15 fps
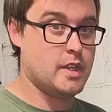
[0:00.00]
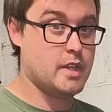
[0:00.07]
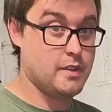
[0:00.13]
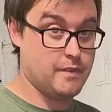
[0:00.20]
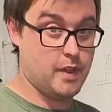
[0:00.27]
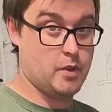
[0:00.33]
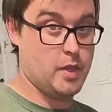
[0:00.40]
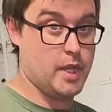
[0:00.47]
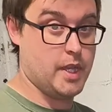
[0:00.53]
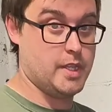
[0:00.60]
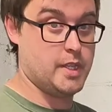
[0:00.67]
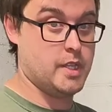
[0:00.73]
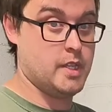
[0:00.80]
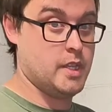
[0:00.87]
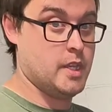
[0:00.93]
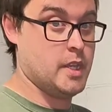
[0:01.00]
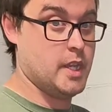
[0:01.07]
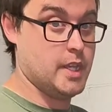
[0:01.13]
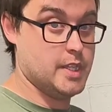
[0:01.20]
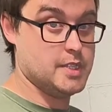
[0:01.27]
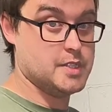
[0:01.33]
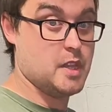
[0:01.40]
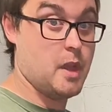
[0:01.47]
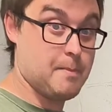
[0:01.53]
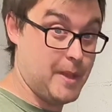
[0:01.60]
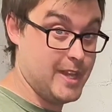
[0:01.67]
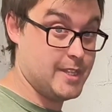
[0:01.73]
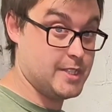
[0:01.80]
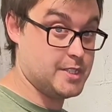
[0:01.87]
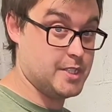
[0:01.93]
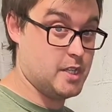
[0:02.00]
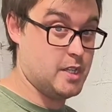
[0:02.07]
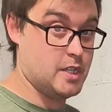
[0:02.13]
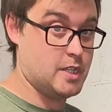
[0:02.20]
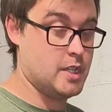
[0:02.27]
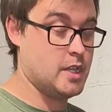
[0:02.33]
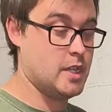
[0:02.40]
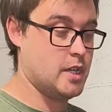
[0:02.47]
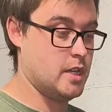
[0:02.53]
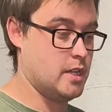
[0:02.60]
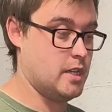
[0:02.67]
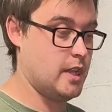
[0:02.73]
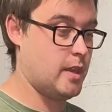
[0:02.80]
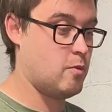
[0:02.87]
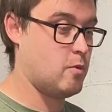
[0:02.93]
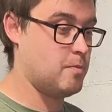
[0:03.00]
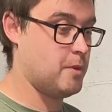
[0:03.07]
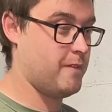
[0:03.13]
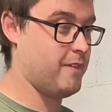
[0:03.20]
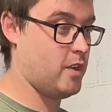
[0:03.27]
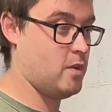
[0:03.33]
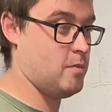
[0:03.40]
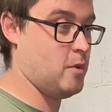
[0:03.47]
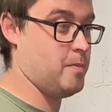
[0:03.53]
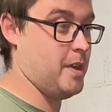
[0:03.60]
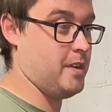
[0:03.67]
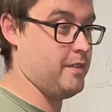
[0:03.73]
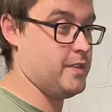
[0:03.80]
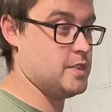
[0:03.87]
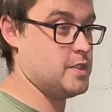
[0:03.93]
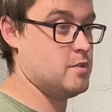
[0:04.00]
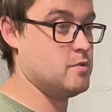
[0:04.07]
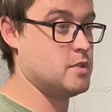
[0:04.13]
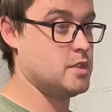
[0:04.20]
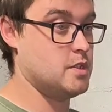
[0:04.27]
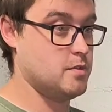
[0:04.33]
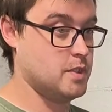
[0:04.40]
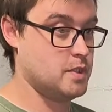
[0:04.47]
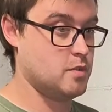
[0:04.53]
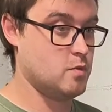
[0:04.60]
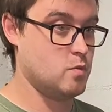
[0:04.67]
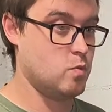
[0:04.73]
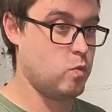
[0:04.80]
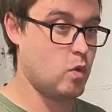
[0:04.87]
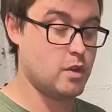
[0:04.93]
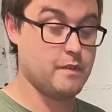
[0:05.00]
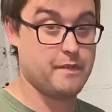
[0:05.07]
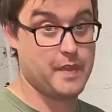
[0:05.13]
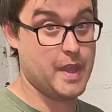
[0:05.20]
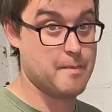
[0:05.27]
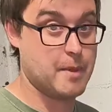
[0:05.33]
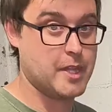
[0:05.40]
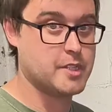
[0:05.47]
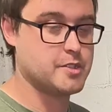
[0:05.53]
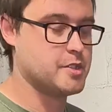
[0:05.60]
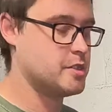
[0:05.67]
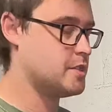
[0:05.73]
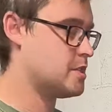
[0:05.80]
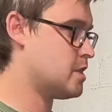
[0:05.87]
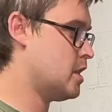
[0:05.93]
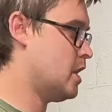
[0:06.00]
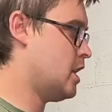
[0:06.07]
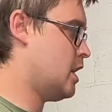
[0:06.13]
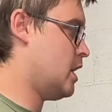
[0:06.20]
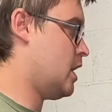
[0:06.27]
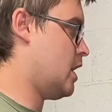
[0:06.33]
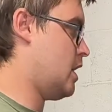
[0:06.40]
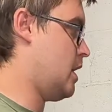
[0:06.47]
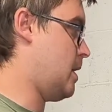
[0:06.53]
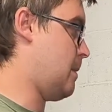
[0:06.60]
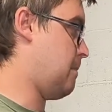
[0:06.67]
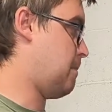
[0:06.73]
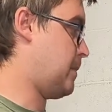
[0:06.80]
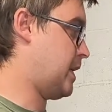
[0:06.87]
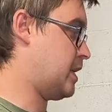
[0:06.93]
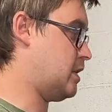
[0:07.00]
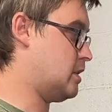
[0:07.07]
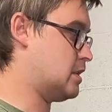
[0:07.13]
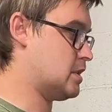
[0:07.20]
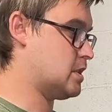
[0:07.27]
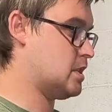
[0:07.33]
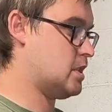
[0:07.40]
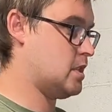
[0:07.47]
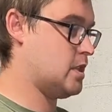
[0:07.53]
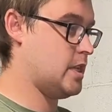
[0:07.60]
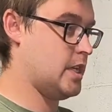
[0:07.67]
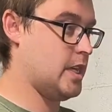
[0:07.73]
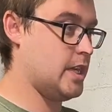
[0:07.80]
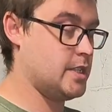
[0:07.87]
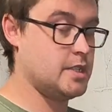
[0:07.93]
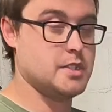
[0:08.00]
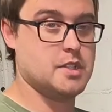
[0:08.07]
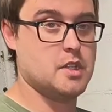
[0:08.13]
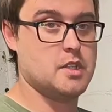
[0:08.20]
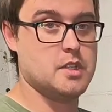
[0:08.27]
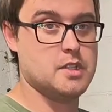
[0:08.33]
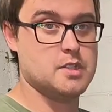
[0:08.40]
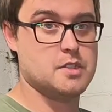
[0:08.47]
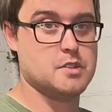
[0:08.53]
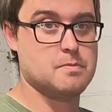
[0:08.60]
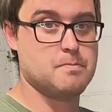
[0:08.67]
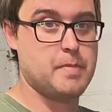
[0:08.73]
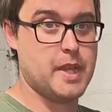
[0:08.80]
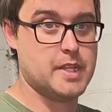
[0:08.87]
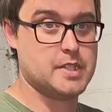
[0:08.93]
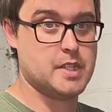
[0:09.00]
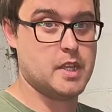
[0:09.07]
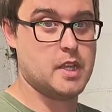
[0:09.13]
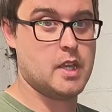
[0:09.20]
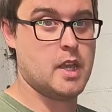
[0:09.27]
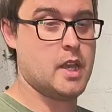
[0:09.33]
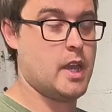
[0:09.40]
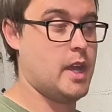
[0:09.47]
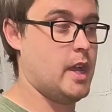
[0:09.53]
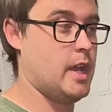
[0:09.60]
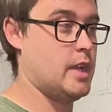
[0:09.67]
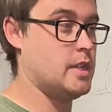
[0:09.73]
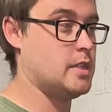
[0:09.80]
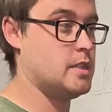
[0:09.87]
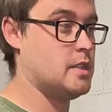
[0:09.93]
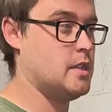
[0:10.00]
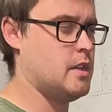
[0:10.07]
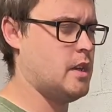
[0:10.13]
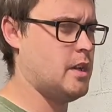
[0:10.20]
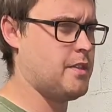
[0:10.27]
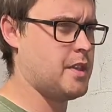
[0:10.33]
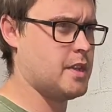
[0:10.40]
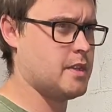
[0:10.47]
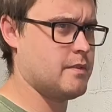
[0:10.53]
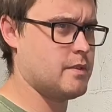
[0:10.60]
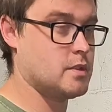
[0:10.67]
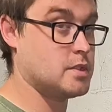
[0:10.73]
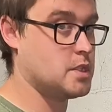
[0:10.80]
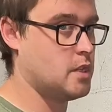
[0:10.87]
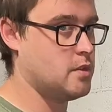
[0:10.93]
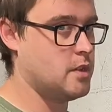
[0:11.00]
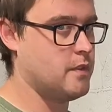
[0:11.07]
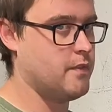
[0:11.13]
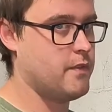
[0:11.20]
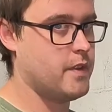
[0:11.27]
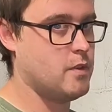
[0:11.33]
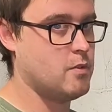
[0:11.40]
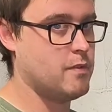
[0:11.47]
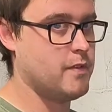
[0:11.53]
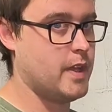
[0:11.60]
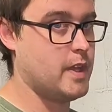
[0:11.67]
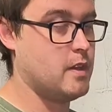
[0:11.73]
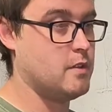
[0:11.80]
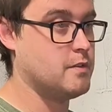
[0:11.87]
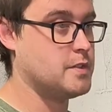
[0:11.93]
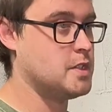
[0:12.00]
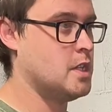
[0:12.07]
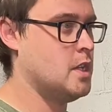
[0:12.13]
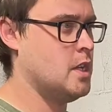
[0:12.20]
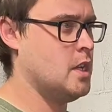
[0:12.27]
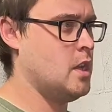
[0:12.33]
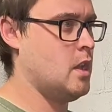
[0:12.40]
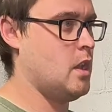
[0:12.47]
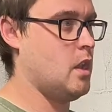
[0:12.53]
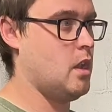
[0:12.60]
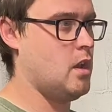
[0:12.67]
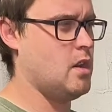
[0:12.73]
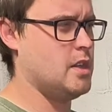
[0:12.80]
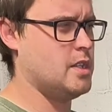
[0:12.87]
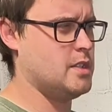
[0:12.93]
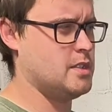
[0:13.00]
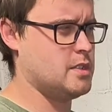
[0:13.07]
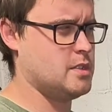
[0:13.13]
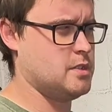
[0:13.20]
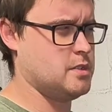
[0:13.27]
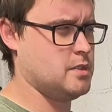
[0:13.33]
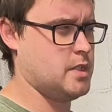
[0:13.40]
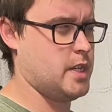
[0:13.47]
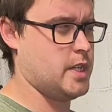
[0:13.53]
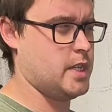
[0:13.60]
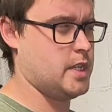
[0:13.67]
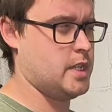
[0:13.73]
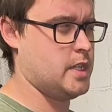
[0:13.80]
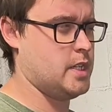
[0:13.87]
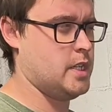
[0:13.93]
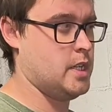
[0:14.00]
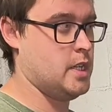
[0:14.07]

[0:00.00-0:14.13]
Evo head is a better design, and that will be far more beneficial to do it to one of them engines, because the head design is just better, and I think they've got sodium filled valves, lightened crank,